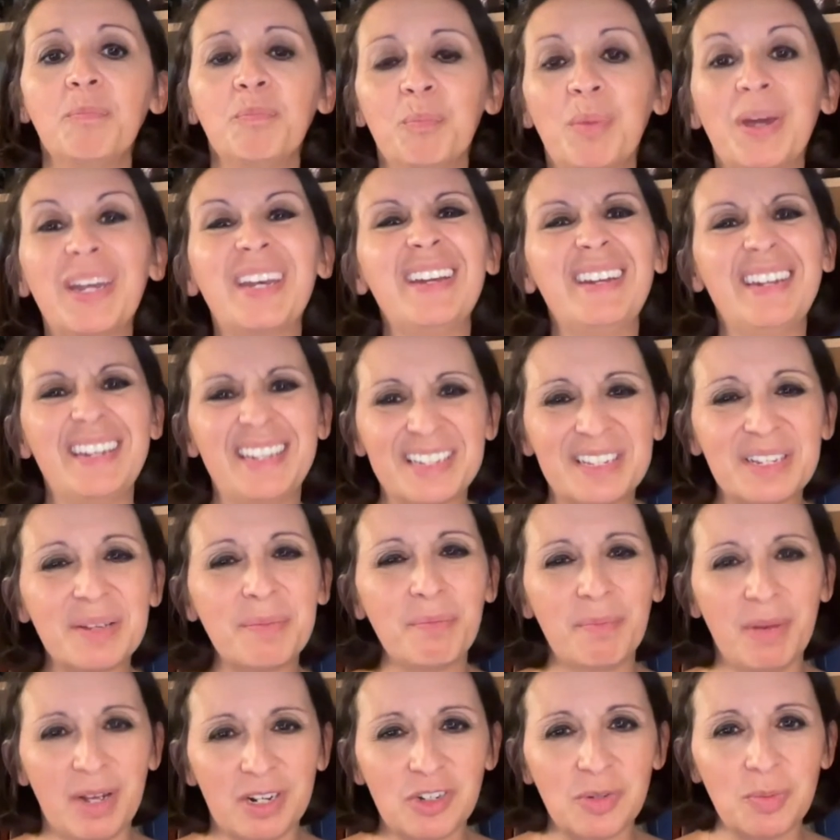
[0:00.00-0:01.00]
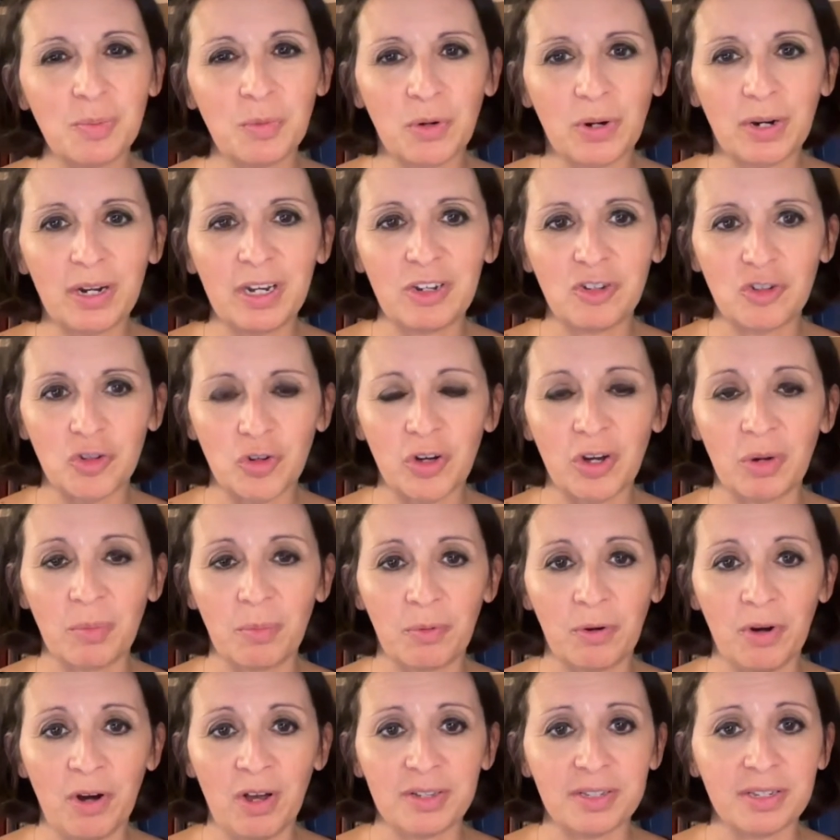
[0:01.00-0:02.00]
But it is a much more intricate
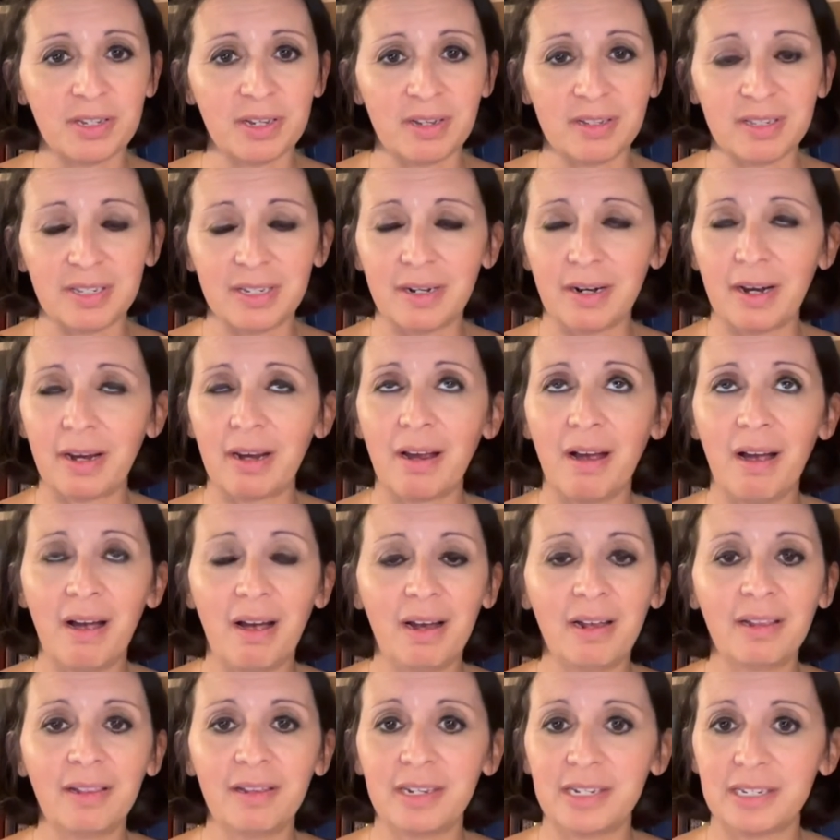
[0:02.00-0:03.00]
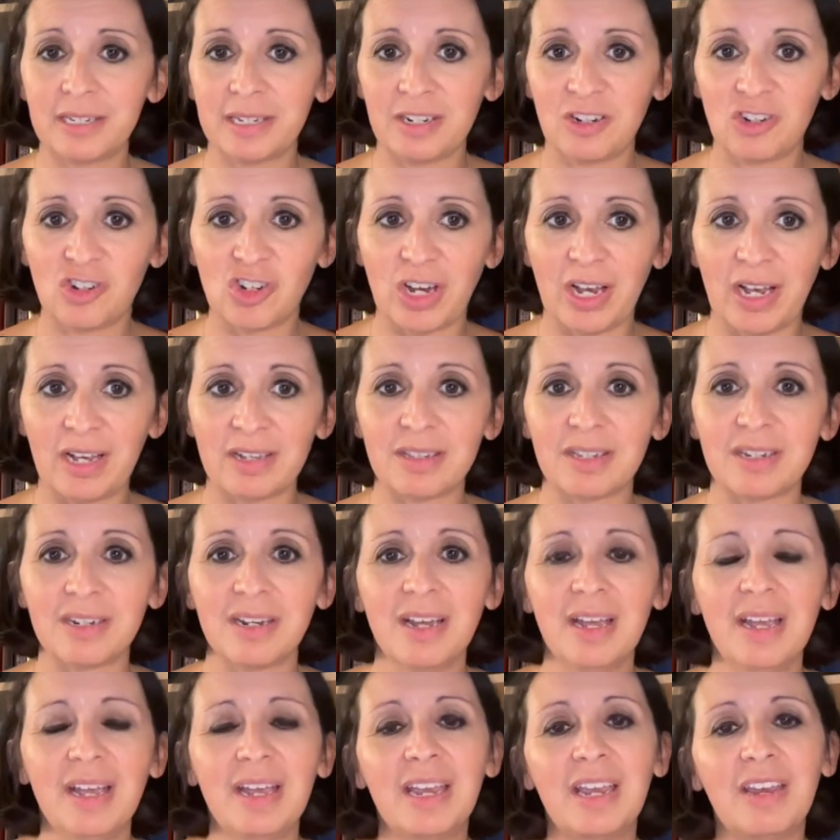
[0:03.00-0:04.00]
process. And I highly suggest
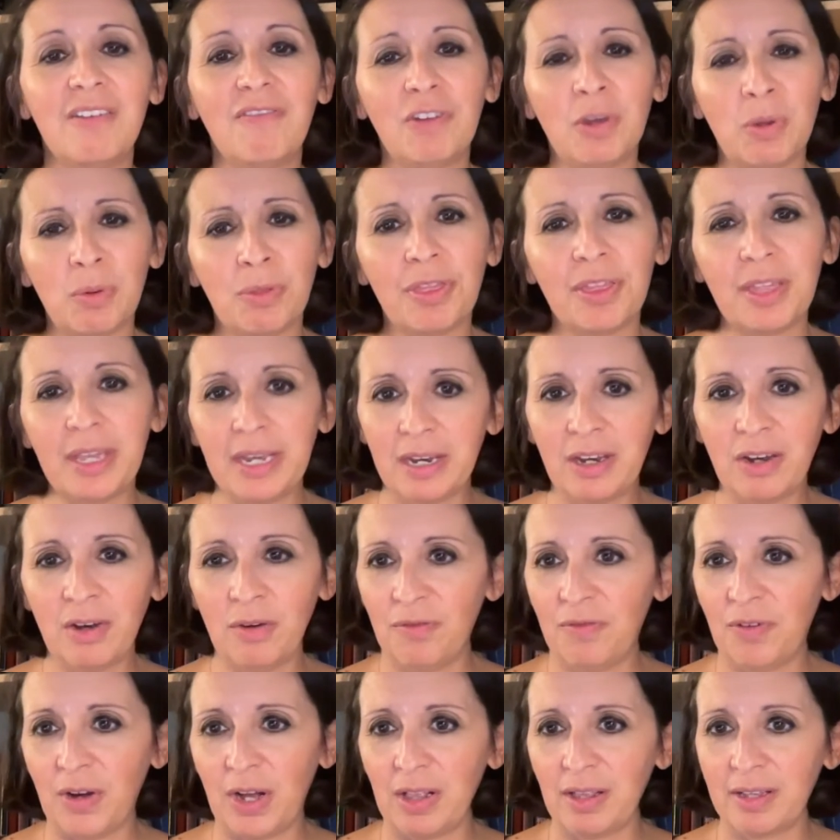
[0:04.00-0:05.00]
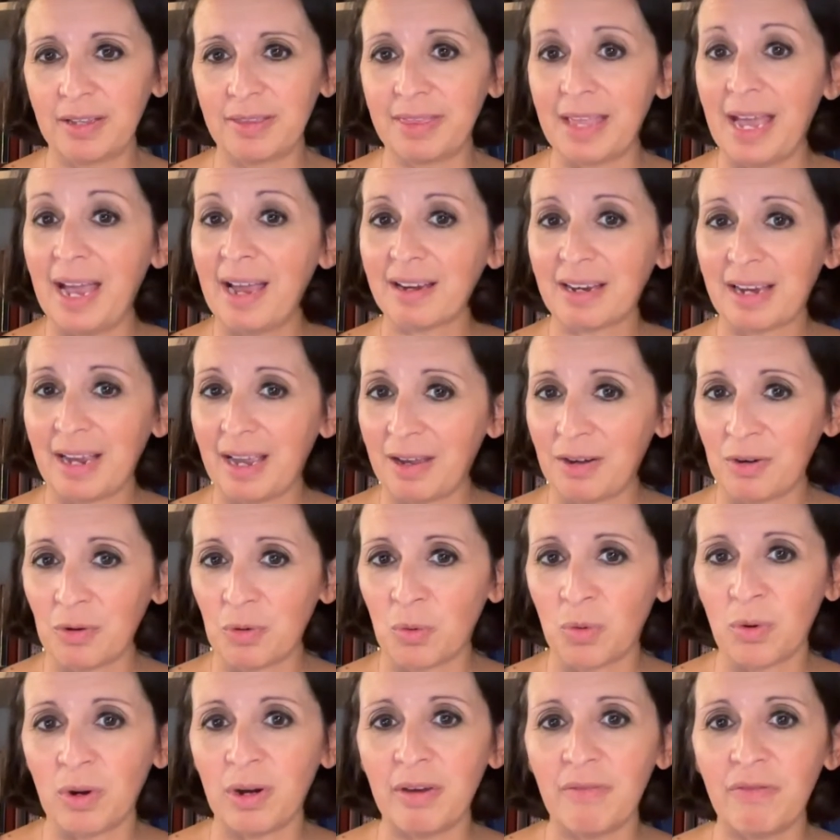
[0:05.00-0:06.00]
if you think you fall in that
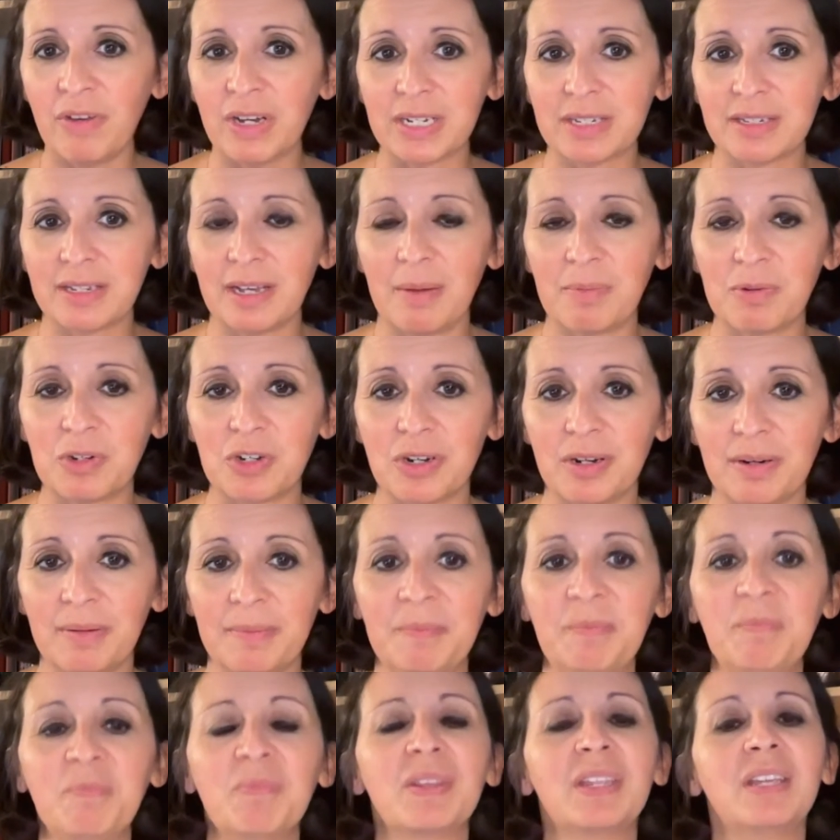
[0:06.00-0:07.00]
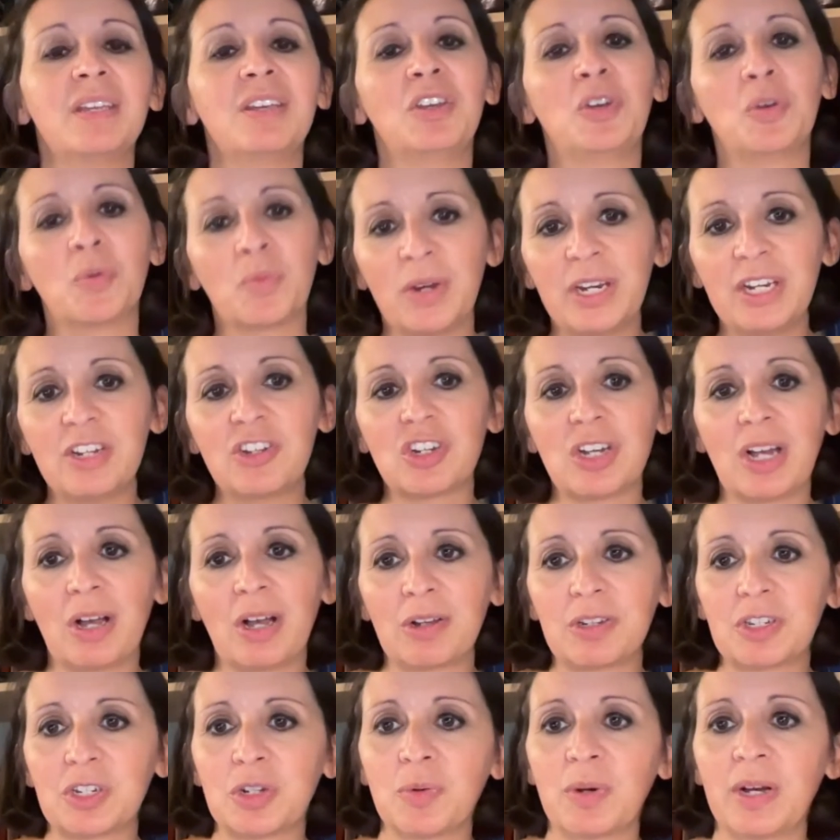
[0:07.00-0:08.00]
category of exception, you reach
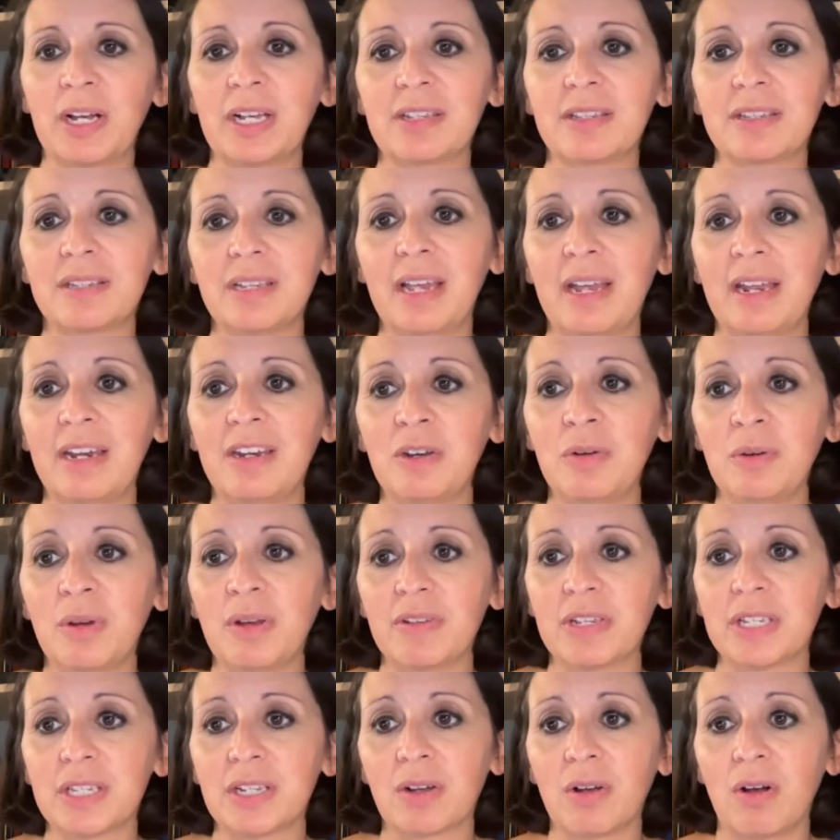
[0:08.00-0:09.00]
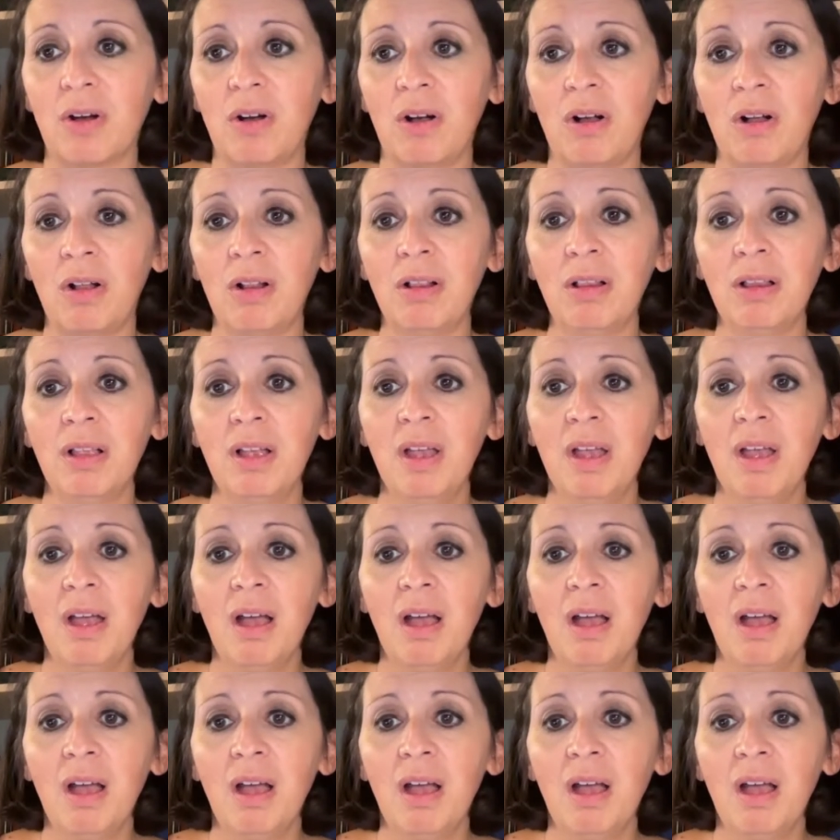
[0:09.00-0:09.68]
out to us and you give us a call